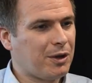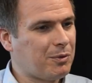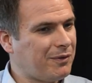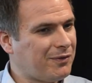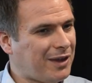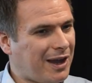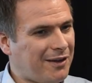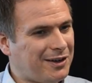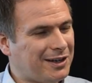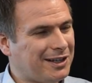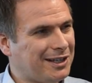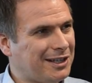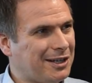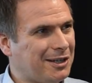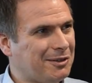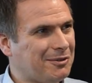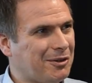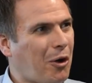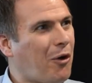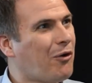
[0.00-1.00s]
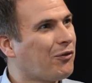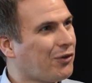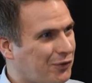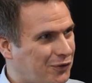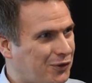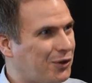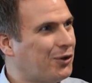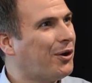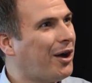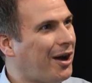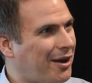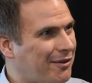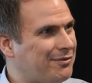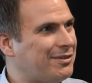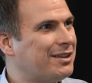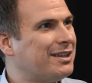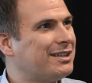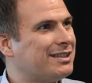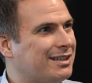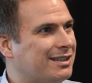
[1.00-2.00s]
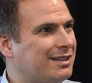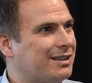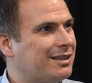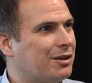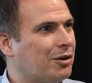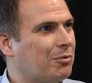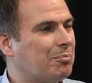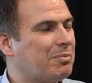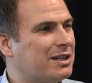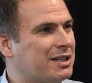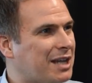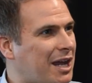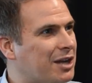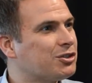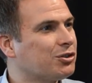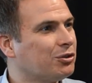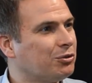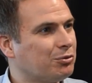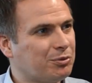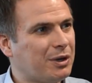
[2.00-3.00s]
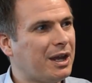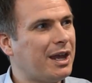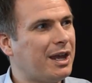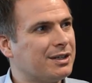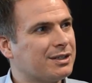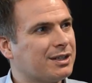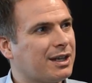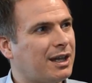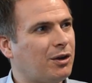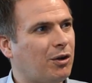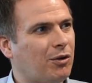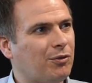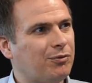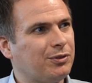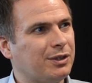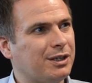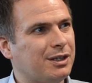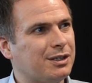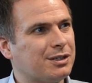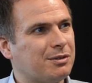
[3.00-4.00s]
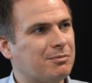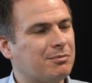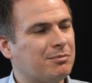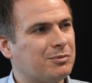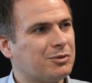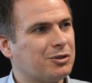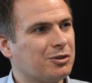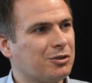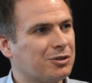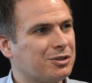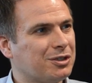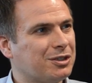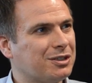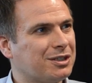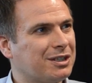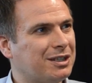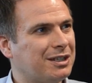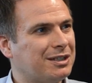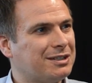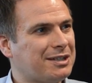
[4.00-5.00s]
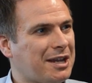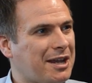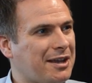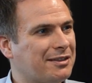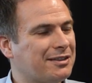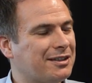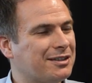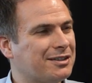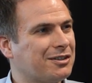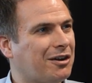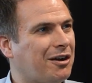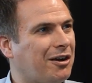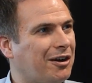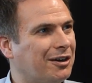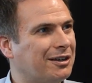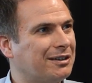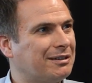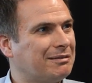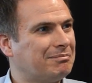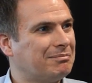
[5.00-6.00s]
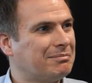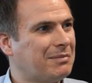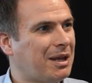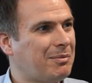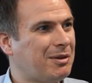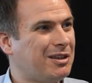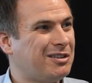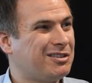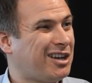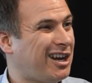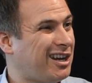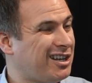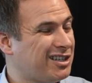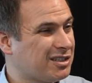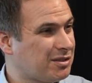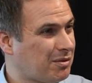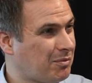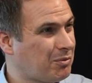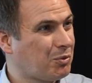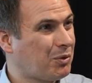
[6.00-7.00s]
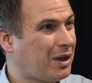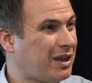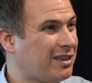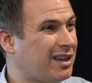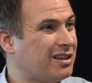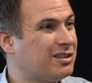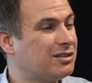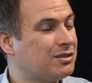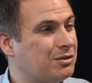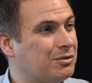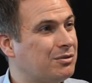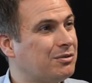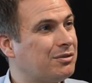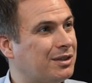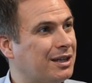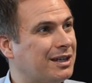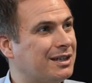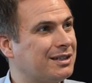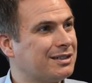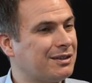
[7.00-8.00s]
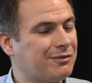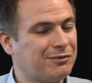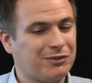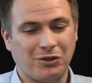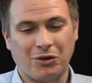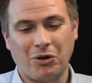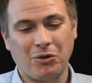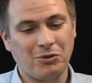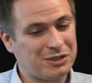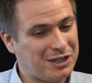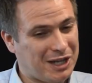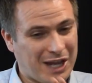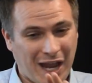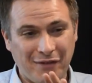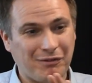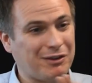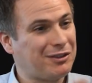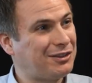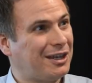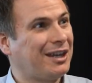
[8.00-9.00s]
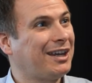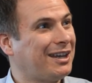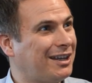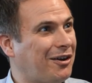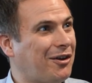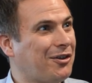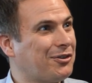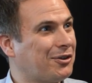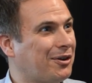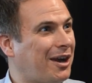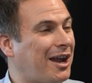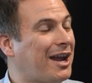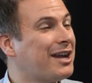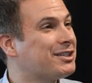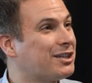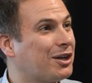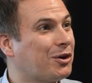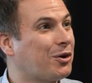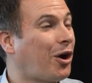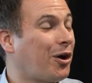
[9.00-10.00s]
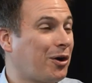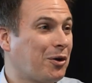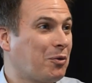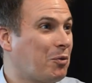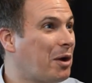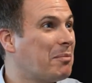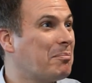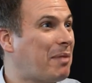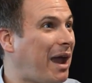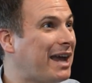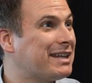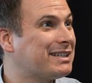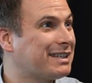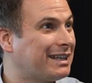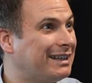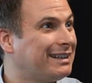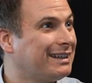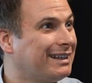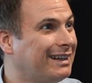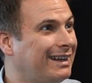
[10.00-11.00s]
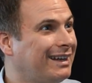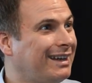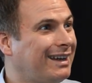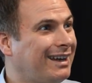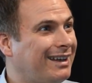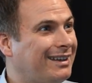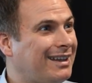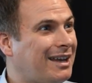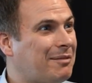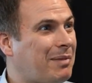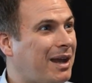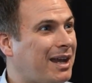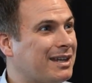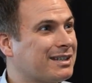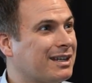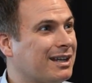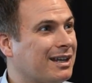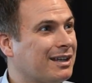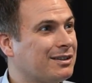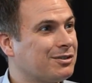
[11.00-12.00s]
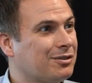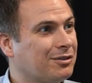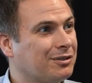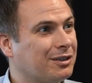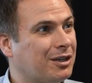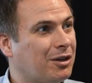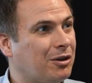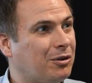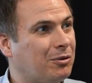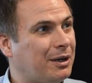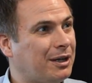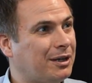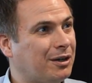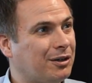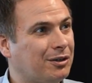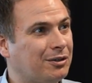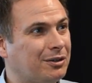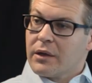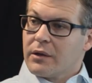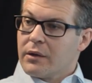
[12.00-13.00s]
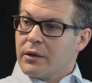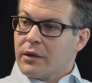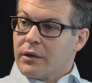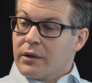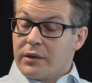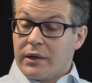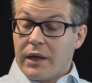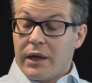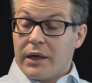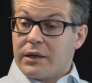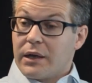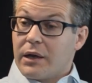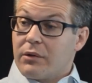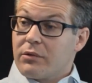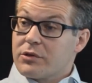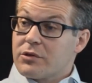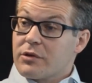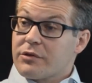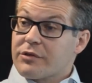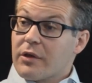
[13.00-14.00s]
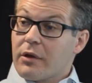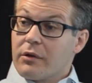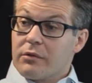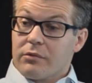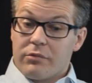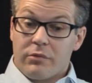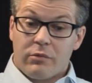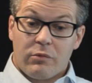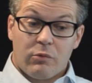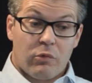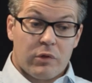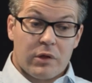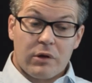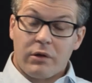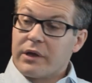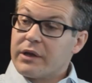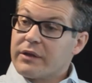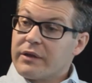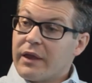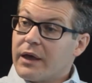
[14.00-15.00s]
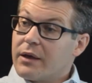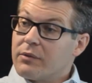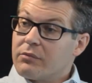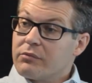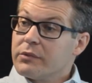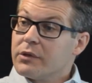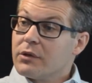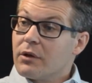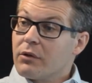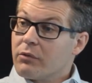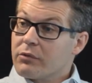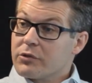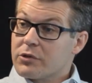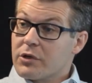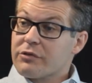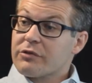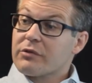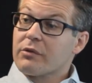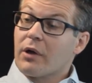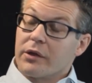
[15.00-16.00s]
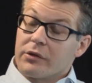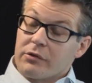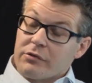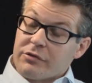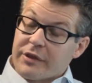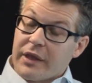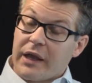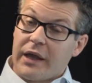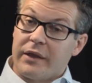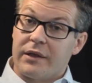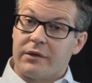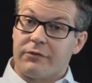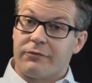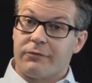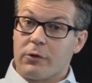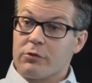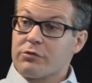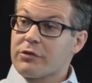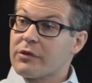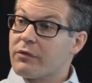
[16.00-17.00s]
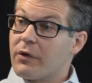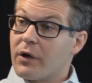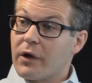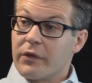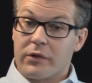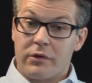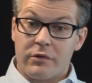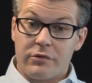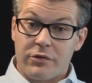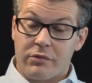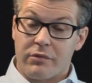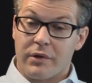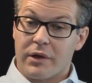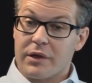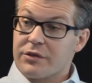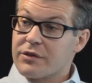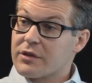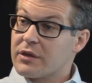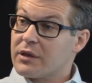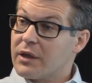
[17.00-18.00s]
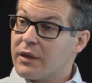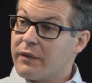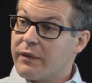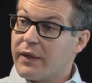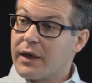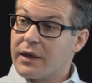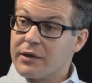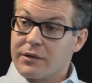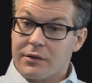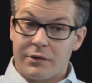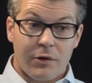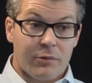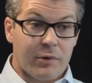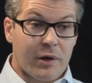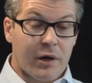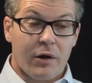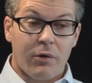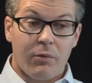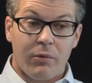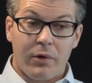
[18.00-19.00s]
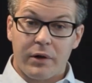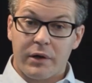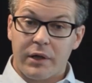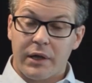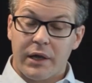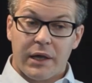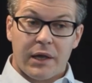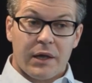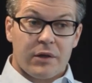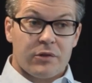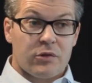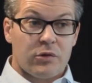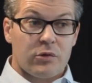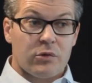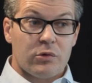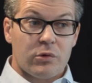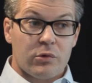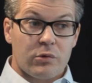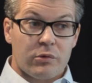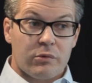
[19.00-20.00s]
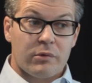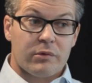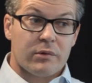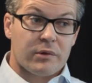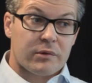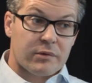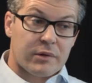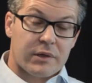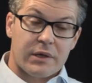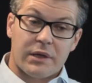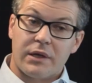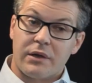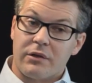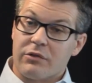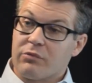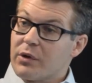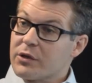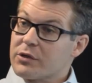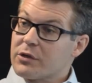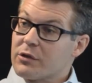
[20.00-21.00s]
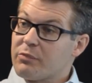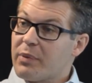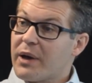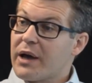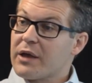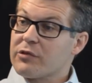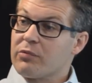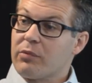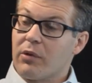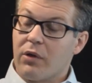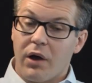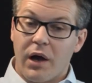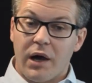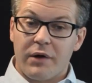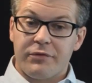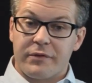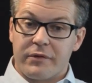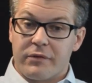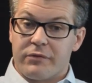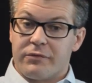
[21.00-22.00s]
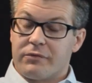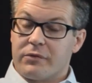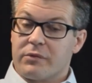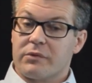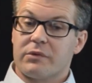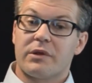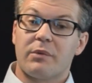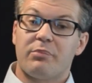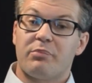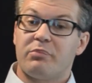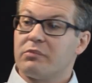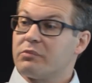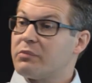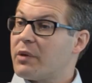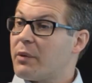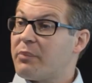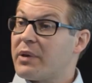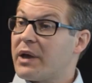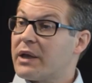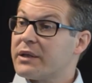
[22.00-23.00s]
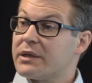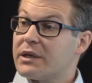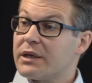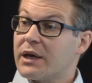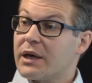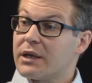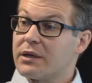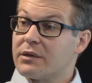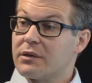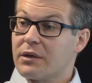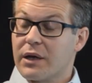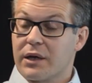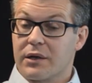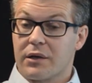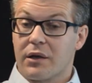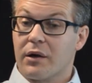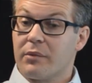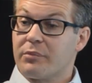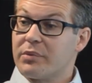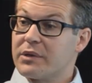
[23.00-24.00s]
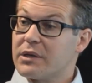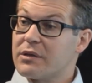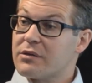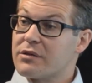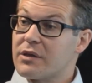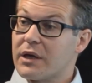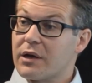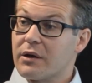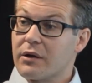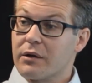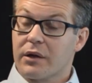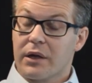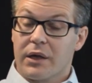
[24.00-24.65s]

we've given a little overview of this, potential risk, and hopefully some churches can take this to heart and maybe change some of the way they do things. If they're hosting everything and all their eggs are in one basket, that basket can certainly go away in a hurry. So yeah, and I would just start little at a time. Just understanding first of all there is a risk, and that we ought to work to getting as much as possible off of dependent on companies that are